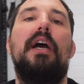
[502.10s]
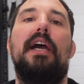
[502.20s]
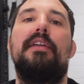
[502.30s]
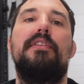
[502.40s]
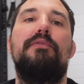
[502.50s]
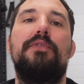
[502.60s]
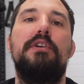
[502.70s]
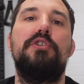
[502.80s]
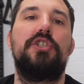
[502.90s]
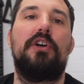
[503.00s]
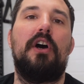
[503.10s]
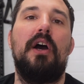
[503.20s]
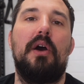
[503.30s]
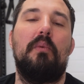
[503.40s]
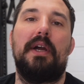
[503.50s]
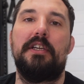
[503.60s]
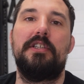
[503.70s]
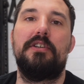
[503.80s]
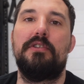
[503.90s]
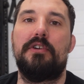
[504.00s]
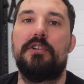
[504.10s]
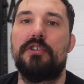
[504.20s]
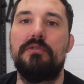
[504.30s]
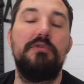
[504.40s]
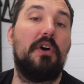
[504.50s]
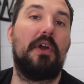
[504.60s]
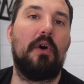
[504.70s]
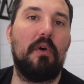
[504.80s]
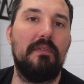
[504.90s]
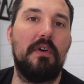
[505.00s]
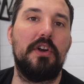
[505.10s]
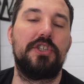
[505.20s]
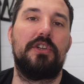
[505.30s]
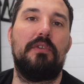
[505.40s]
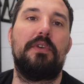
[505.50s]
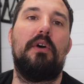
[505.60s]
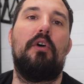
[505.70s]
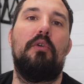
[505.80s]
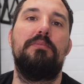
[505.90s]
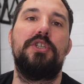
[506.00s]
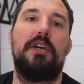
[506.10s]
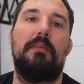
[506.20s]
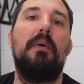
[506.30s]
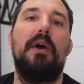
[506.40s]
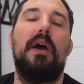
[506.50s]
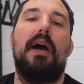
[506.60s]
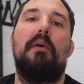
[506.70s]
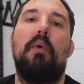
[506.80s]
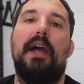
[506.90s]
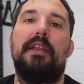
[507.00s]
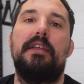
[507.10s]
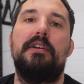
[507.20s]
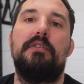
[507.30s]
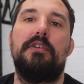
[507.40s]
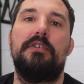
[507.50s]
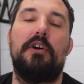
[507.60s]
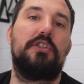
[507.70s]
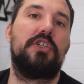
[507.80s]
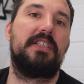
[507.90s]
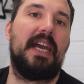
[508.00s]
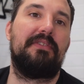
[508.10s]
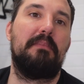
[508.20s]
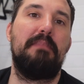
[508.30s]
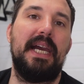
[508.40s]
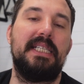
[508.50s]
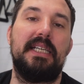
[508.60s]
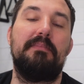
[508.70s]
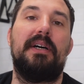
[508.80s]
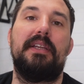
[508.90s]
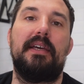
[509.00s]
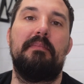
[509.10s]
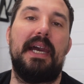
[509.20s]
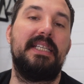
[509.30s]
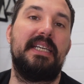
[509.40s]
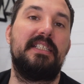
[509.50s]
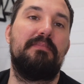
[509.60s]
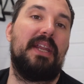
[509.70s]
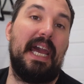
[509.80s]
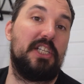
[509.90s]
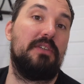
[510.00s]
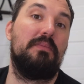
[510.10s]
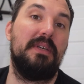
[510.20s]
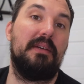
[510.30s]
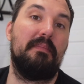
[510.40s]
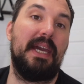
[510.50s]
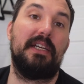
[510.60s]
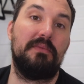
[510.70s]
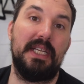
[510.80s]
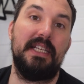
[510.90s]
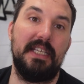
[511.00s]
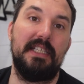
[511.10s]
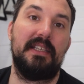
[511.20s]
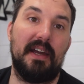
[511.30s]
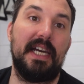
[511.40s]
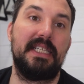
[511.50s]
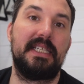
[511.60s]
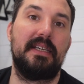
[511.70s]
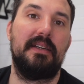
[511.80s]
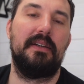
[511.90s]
in the future when you do the 2.0 version of your home gym, when you not just get the basics, but actually you make it really neat and nice.